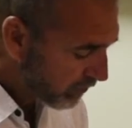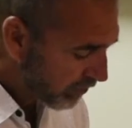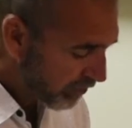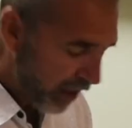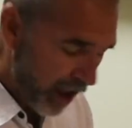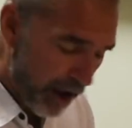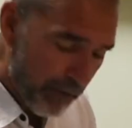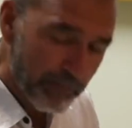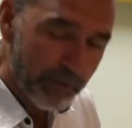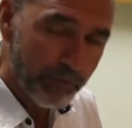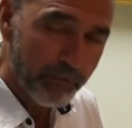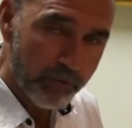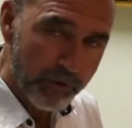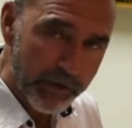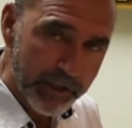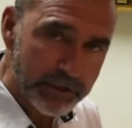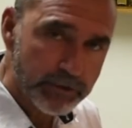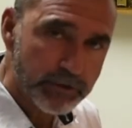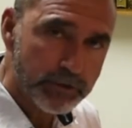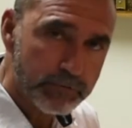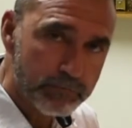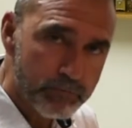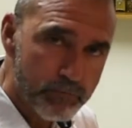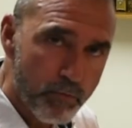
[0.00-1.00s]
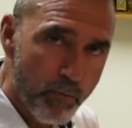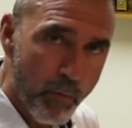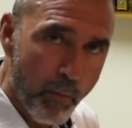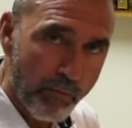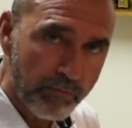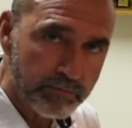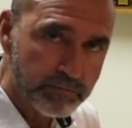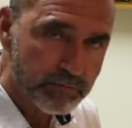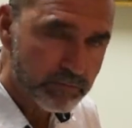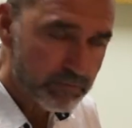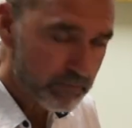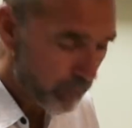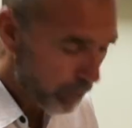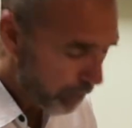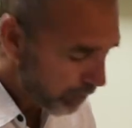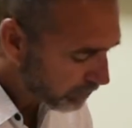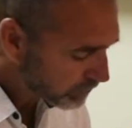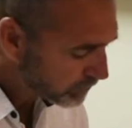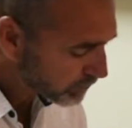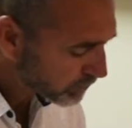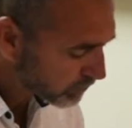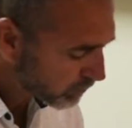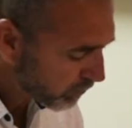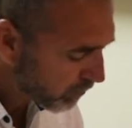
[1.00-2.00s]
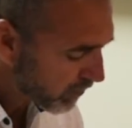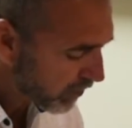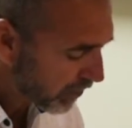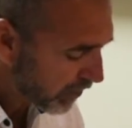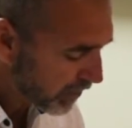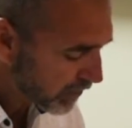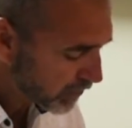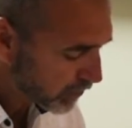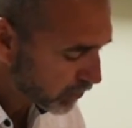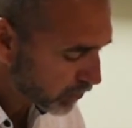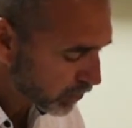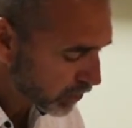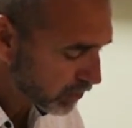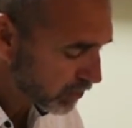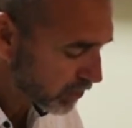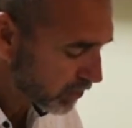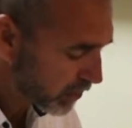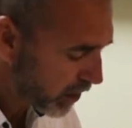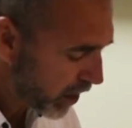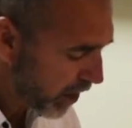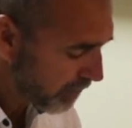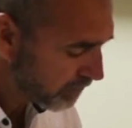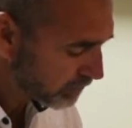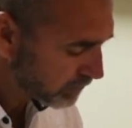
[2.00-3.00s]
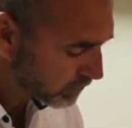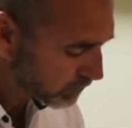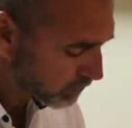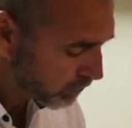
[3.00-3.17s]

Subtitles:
That, my friend, is good stuff.